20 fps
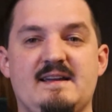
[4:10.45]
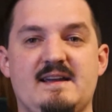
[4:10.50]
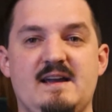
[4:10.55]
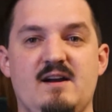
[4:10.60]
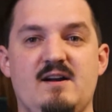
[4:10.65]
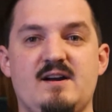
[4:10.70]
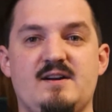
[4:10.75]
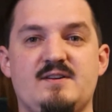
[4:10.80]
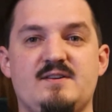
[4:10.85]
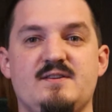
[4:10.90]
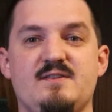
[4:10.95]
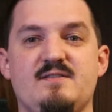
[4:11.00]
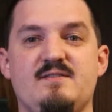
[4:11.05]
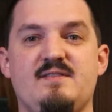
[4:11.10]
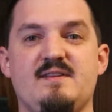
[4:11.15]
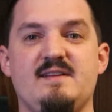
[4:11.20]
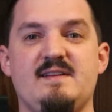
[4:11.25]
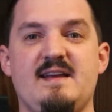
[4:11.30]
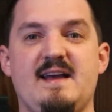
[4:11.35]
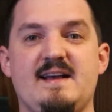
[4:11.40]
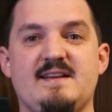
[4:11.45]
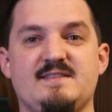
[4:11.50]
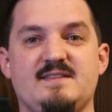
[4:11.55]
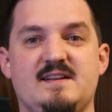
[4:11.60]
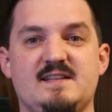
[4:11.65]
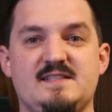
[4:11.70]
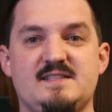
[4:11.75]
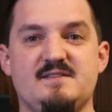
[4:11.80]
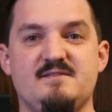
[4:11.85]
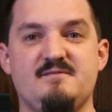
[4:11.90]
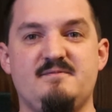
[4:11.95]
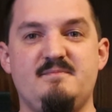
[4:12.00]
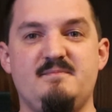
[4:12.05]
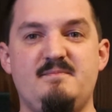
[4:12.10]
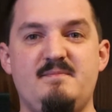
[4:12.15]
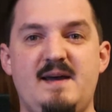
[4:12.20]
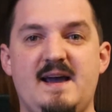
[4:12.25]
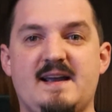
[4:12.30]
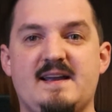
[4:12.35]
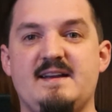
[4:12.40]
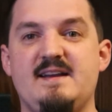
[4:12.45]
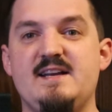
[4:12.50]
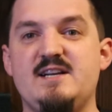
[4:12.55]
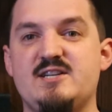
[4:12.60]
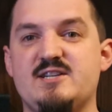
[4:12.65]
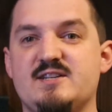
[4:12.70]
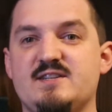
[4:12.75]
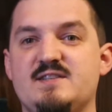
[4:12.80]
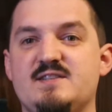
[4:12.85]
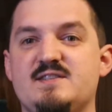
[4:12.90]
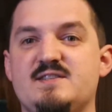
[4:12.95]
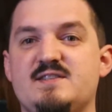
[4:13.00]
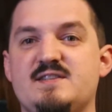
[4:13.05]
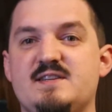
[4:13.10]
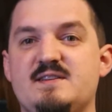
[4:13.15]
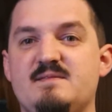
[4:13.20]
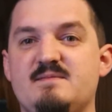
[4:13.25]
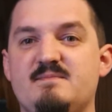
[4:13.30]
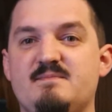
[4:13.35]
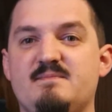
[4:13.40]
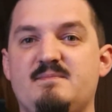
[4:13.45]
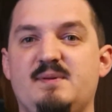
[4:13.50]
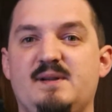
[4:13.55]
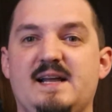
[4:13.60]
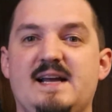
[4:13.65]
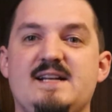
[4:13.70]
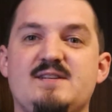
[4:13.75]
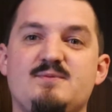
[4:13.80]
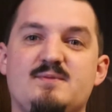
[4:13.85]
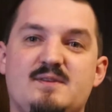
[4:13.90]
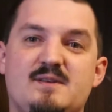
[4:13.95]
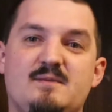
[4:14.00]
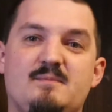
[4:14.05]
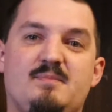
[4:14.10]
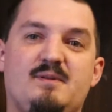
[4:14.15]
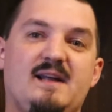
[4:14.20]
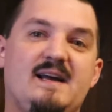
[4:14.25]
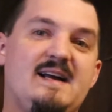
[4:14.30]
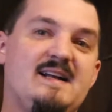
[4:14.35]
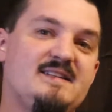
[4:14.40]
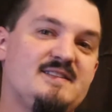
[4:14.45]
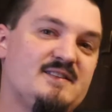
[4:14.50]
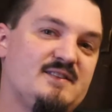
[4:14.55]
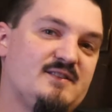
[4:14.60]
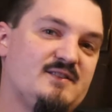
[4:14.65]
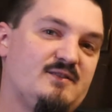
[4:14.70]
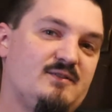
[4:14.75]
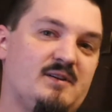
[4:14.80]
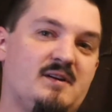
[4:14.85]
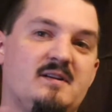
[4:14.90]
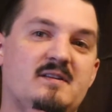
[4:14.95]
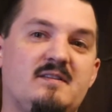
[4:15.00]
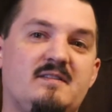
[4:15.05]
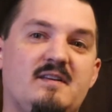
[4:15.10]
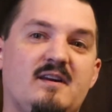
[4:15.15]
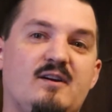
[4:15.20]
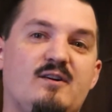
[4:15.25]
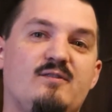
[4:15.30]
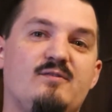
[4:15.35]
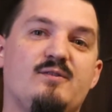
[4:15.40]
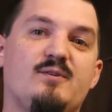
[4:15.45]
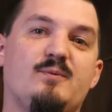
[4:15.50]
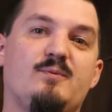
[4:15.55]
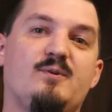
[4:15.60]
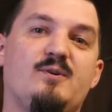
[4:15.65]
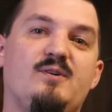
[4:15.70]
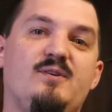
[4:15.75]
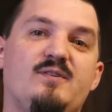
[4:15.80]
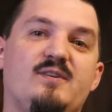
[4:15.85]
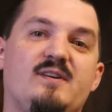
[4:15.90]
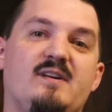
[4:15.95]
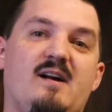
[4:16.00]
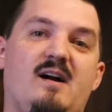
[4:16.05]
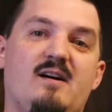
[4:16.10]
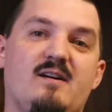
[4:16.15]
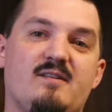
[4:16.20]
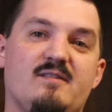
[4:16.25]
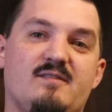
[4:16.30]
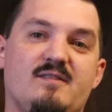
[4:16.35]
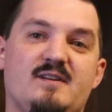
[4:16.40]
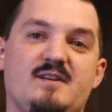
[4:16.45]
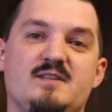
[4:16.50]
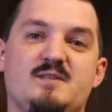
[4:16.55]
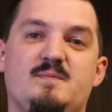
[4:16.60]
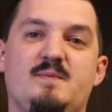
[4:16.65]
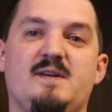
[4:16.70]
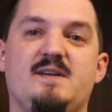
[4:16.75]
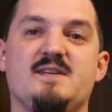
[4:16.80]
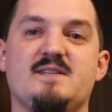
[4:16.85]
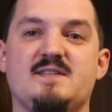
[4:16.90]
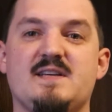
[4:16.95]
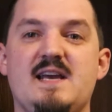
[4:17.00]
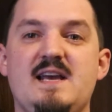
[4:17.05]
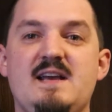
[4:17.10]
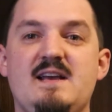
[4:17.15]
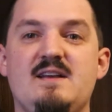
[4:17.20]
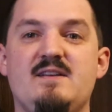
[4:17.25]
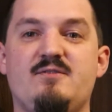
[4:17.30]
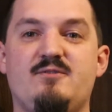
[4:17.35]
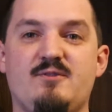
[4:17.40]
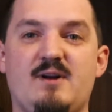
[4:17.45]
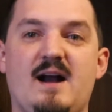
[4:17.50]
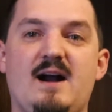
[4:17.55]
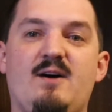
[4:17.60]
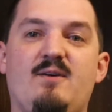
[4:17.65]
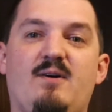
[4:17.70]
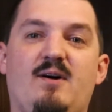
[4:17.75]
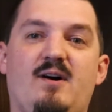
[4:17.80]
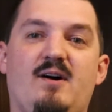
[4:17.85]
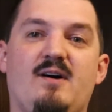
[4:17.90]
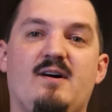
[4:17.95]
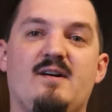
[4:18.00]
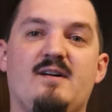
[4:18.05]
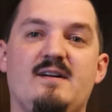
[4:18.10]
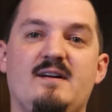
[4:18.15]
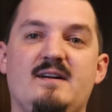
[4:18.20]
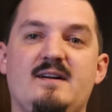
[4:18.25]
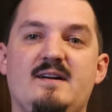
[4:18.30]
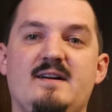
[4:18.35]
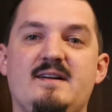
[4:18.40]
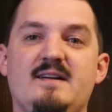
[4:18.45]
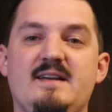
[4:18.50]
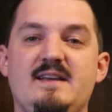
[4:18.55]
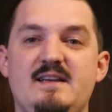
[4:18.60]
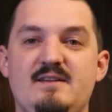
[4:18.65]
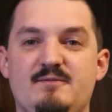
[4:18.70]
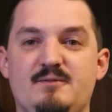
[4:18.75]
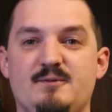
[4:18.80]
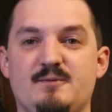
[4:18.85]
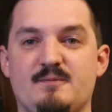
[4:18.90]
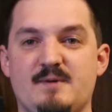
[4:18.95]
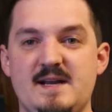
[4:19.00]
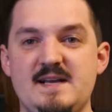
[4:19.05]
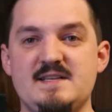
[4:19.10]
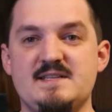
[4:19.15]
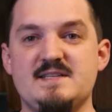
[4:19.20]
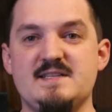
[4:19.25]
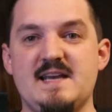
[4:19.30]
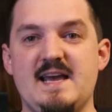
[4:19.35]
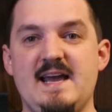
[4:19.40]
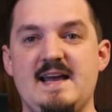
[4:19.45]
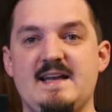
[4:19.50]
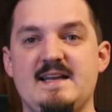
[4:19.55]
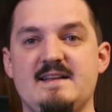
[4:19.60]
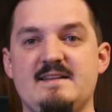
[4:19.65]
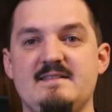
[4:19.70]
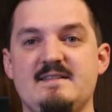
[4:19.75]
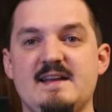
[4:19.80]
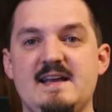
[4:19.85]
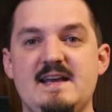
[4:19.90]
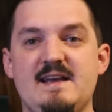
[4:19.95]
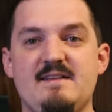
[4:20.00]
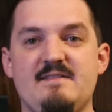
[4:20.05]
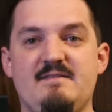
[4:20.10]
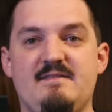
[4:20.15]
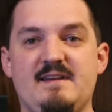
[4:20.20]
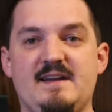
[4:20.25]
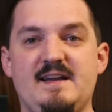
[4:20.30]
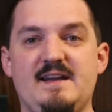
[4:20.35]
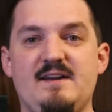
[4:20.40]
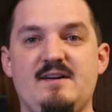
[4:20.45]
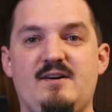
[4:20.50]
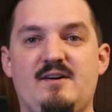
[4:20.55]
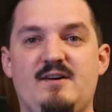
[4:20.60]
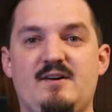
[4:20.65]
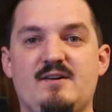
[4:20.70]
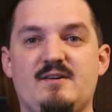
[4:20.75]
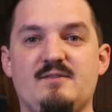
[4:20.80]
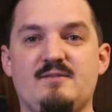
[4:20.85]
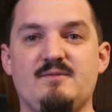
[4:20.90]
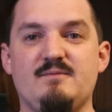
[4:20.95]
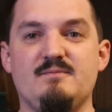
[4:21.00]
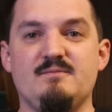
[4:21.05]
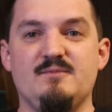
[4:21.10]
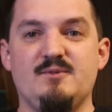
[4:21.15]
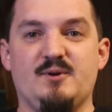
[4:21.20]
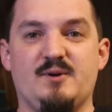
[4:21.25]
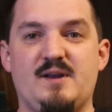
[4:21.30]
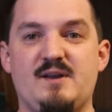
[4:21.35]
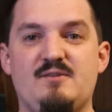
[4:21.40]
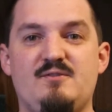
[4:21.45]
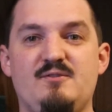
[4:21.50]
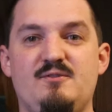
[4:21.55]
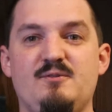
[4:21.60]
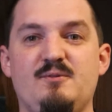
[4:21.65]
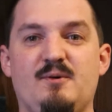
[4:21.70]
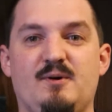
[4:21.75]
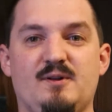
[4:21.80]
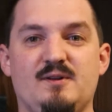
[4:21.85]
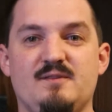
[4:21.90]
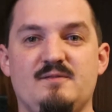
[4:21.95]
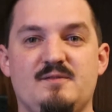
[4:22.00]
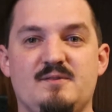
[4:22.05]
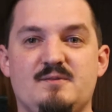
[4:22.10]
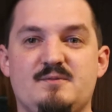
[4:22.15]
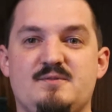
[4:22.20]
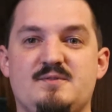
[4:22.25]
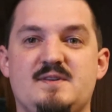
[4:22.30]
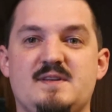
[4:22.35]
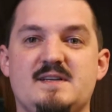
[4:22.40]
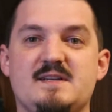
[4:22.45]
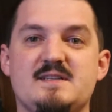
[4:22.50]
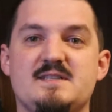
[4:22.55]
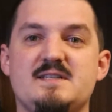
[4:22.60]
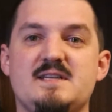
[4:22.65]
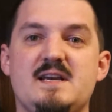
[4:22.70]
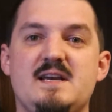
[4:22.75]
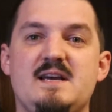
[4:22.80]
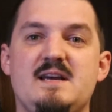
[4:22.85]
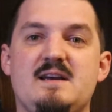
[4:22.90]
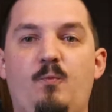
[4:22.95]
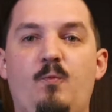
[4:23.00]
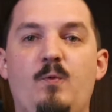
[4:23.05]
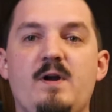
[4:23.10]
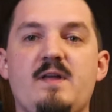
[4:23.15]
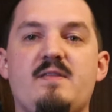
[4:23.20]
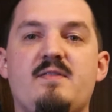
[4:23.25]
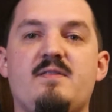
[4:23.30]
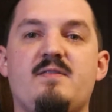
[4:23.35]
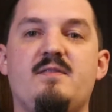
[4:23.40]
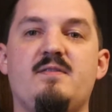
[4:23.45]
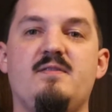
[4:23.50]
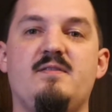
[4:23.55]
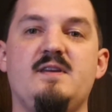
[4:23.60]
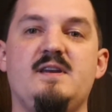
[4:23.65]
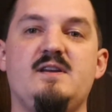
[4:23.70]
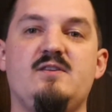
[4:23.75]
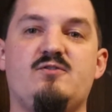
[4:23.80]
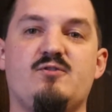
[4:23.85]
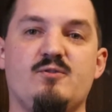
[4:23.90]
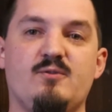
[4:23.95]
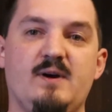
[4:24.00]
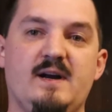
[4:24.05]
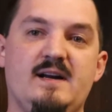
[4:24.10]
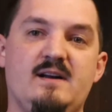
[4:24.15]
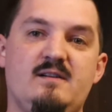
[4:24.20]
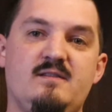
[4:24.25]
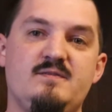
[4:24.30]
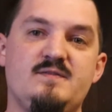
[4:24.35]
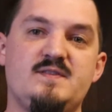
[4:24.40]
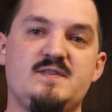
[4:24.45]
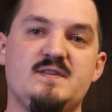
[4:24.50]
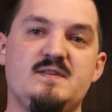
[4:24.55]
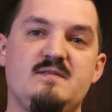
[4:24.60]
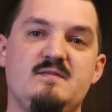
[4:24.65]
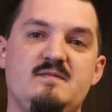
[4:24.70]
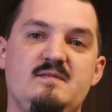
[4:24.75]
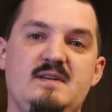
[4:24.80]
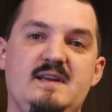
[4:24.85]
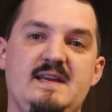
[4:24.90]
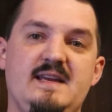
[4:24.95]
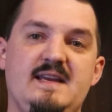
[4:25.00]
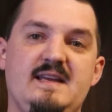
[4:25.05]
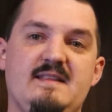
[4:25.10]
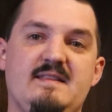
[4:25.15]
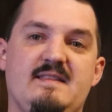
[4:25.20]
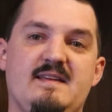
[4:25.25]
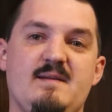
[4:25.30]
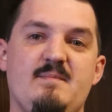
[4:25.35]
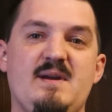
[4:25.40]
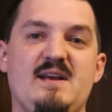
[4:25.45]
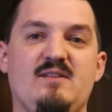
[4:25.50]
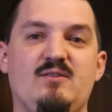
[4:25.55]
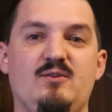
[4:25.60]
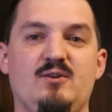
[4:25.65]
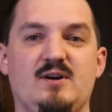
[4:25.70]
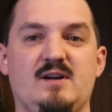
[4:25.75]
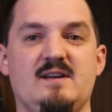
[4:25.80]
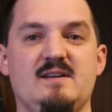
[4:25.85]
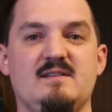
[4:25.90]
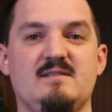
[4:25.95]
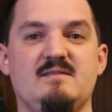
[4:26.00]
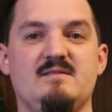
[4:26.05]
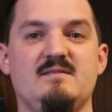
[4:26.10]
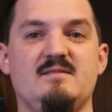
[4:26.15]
character that has lots of machinations and plans within plans and is looking to take over the world and conquer things, because drow are an evil race and they are looking to do all of those things. With the True Elves, they may look